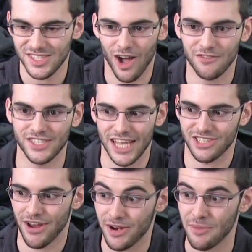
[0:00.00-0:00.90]
this often
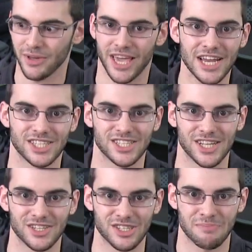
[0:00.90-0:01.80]
has greater implications
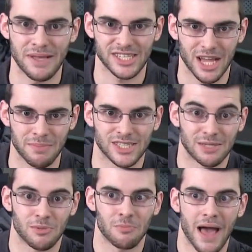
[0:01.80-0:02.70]
than just messing up a
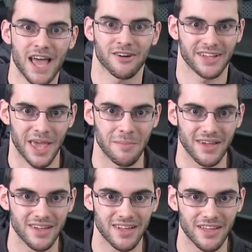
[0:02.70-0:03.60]
simple pattern
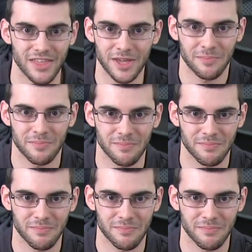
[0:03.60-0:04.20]
game. Think